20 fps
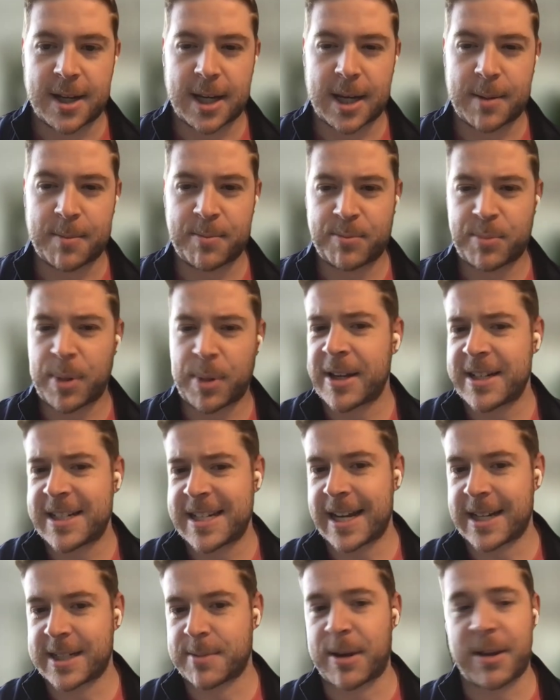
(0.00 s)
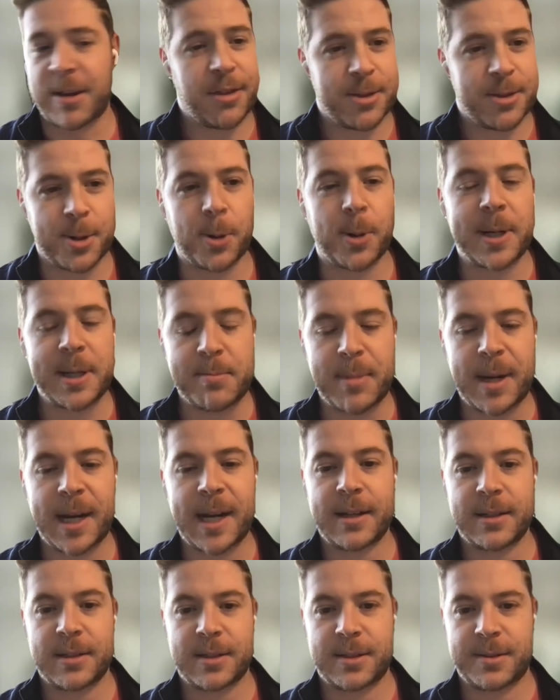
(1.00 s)
Probably takes about 30
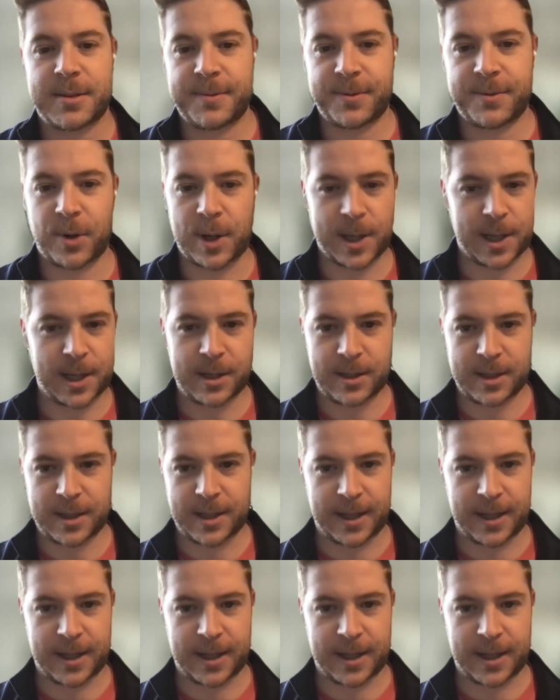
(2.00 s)
minutes for an